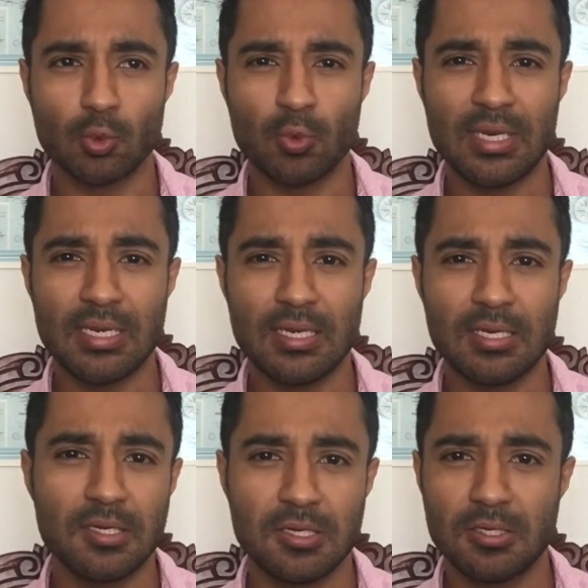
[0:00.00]
Do
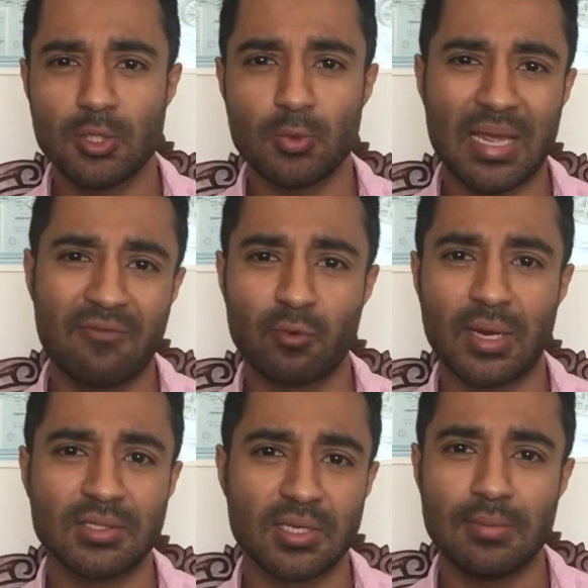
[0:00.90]
we have
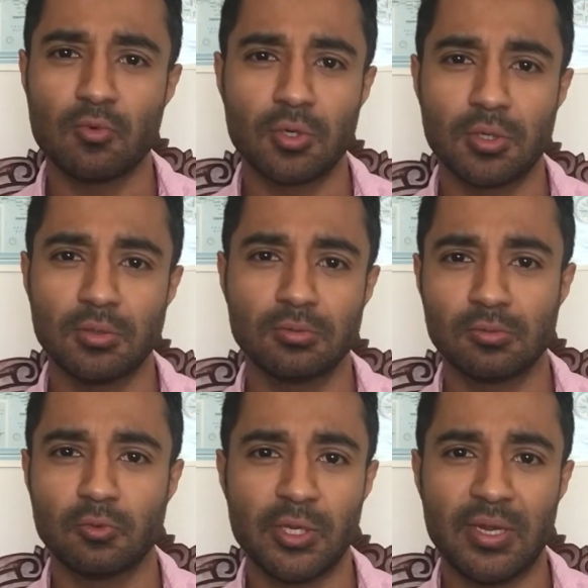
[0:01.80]
rights anymore?
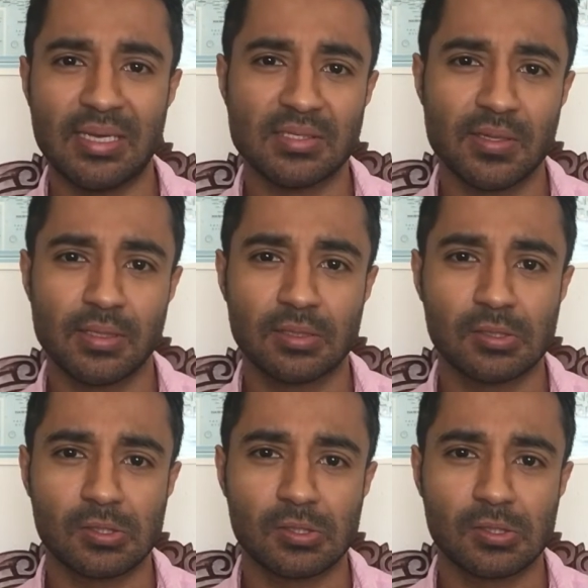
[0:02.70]
What do you guys think?